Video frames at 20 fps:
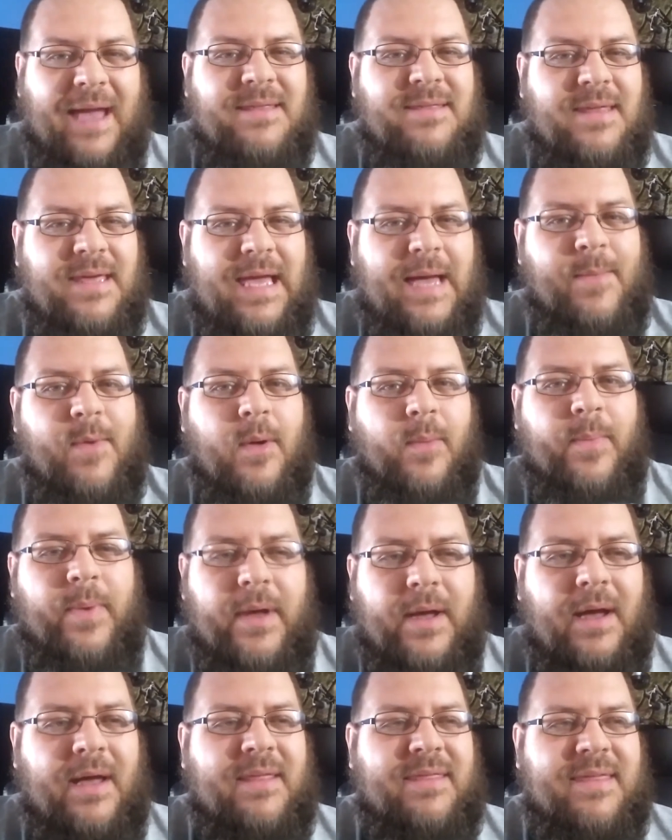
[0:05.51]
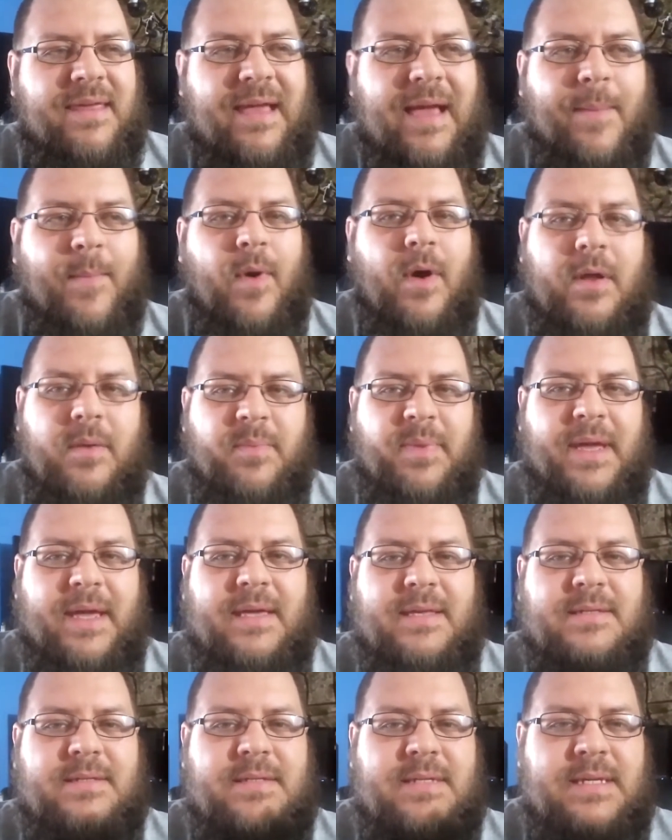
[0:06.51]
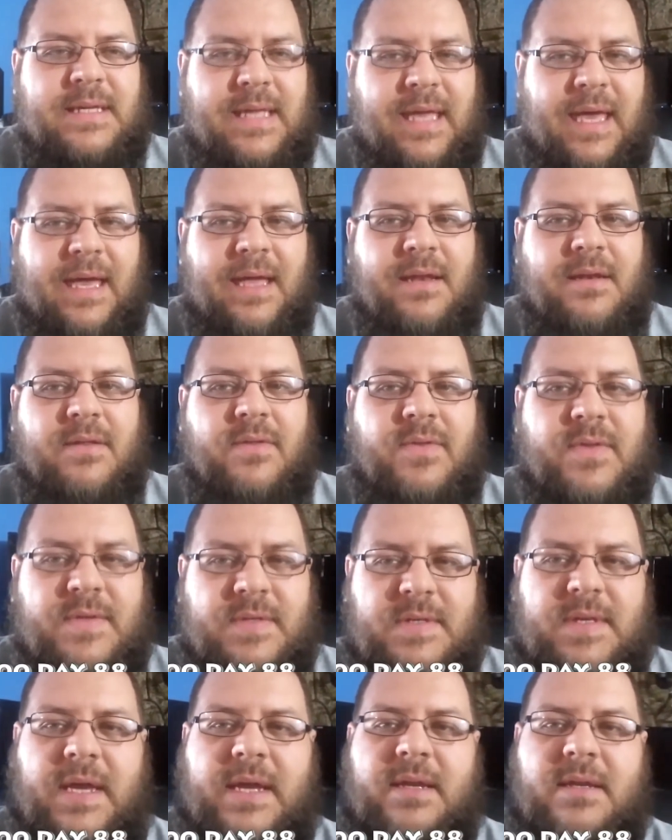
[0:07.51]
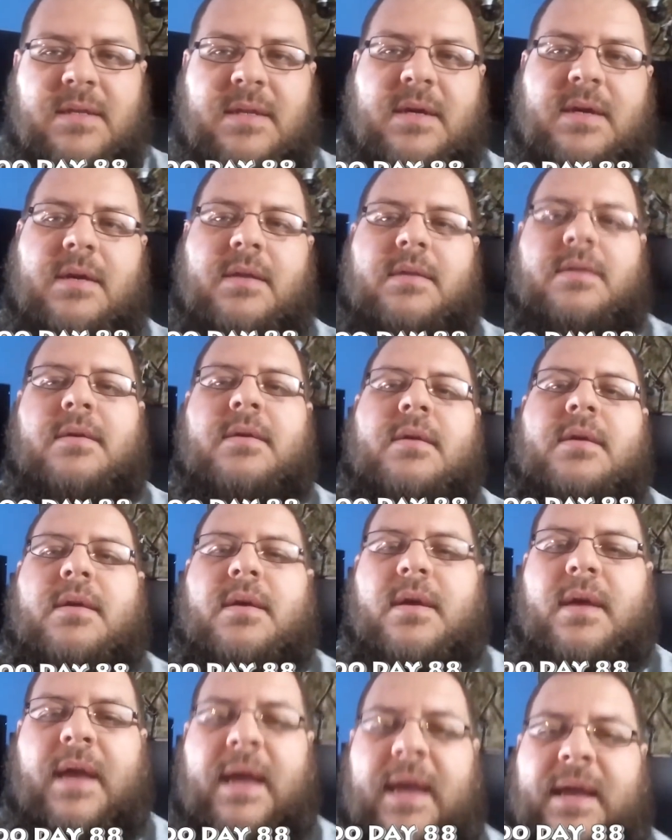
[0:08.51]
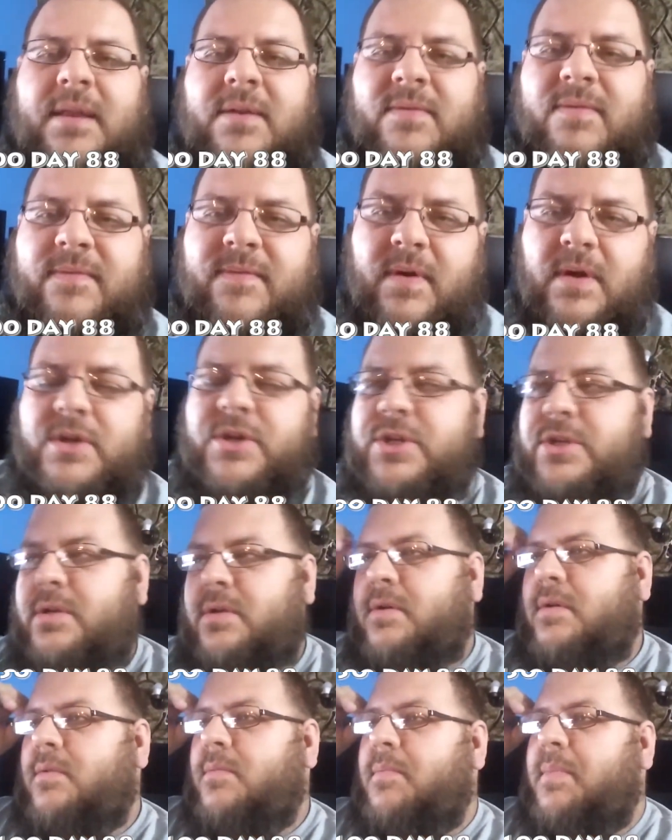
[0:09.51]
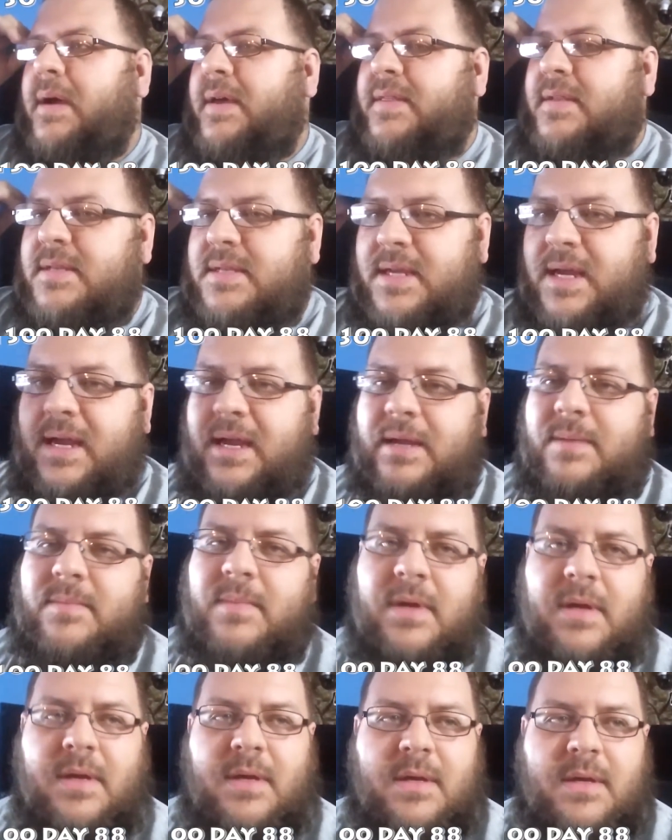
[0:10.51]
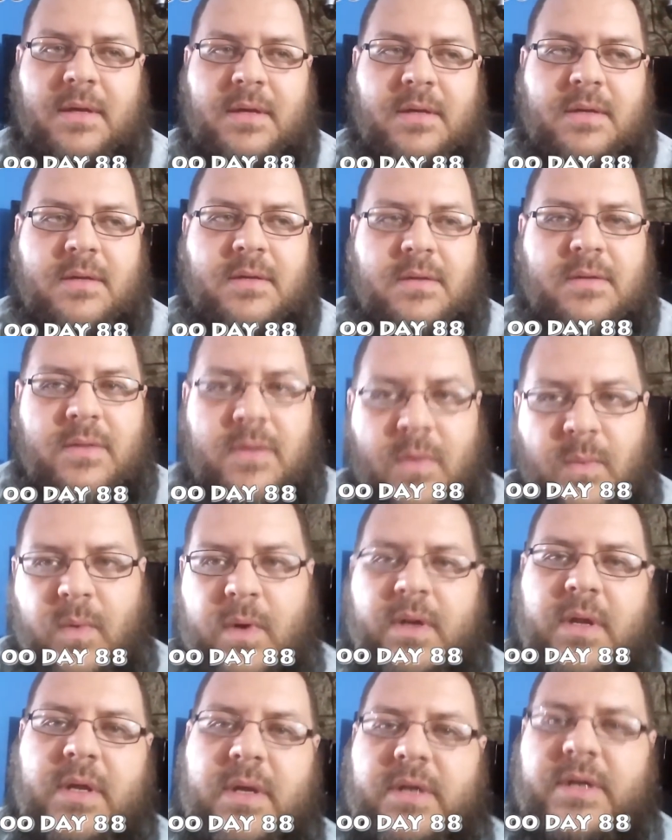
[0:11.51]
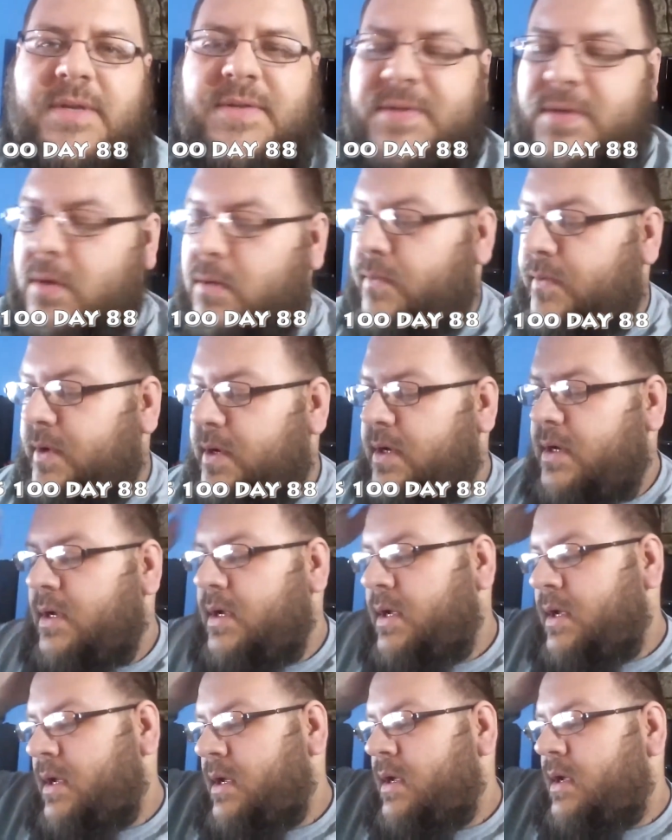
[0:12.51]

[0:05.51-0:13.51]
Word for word: I think I'm on. I think I'm on pace to get the site done and functional by the time the 100 is over.